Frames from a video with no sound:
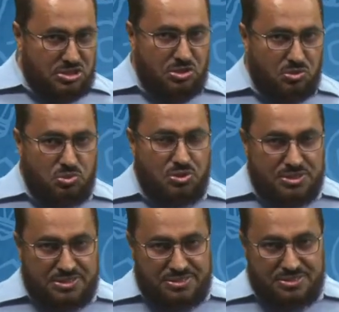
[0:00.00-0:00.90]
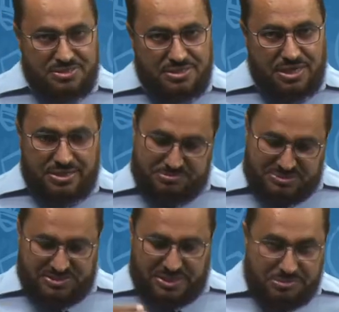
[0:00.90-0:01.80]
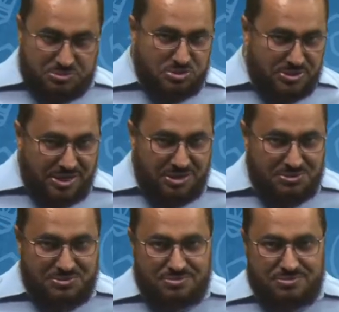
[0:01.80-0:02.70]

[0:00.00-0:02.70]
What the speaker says: your work yet? It means up to now.